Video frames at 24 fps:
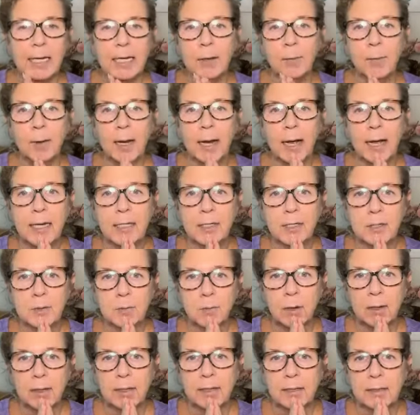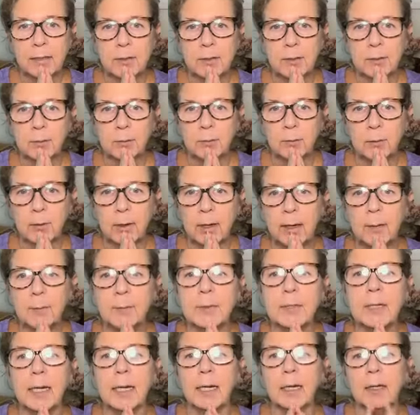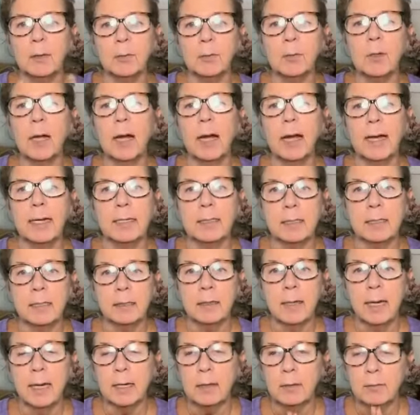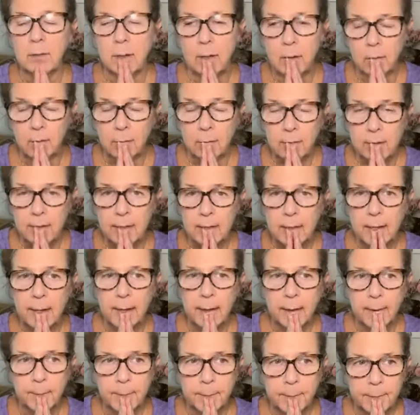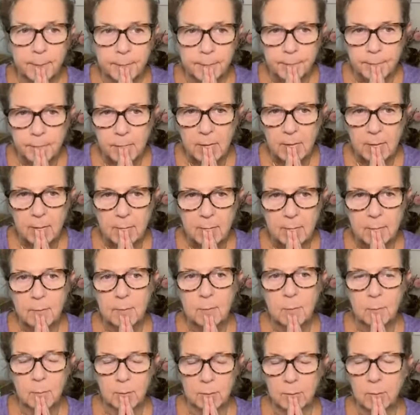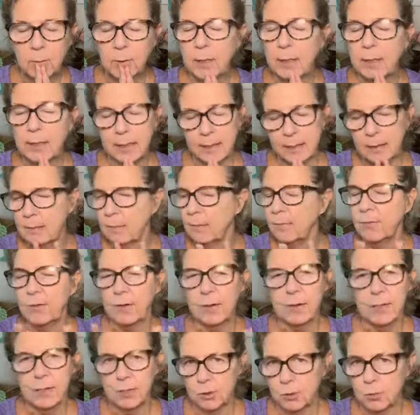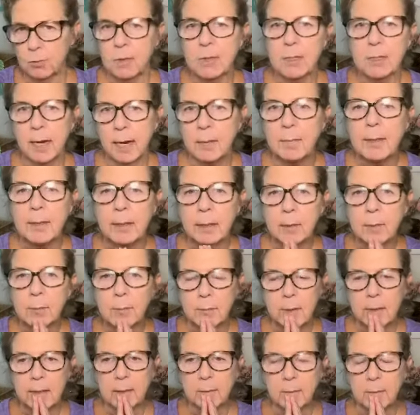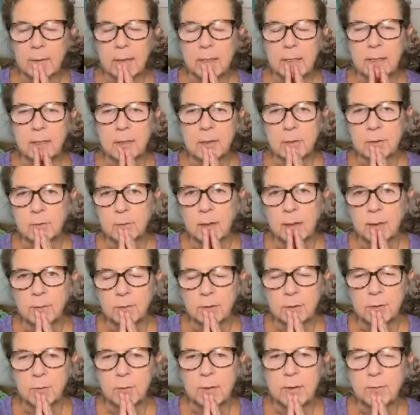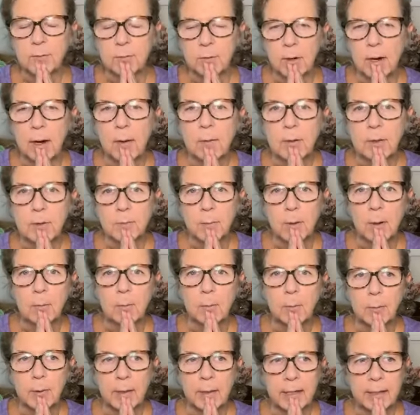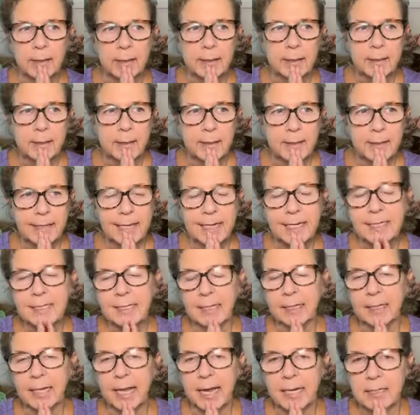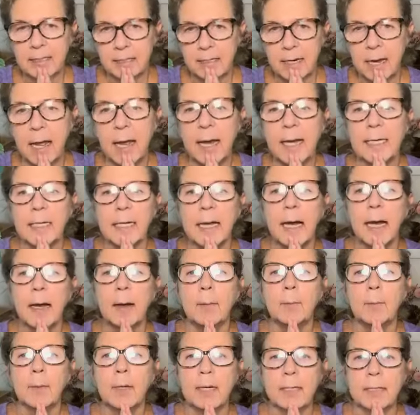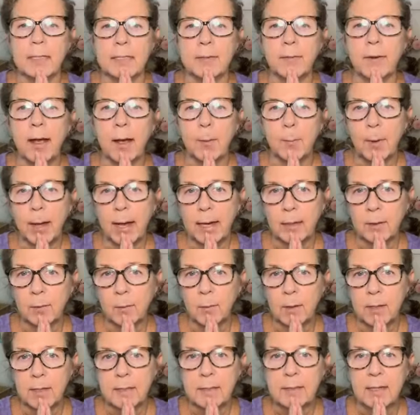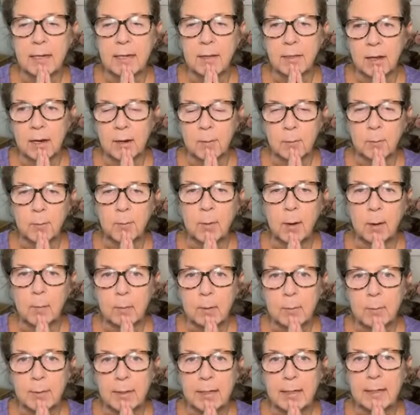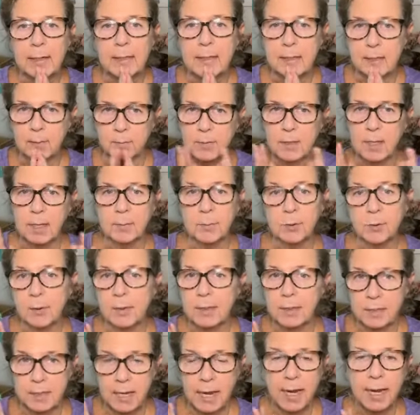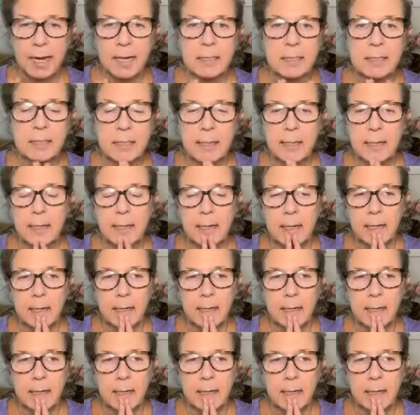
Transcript: anyway, I just wanted to update you guys and let you know that um, we're looking at a very short time here. You know, within 12 to 24 hours, probably. They said last night because um, of how bad it was. They thought it would probably be sometime during the night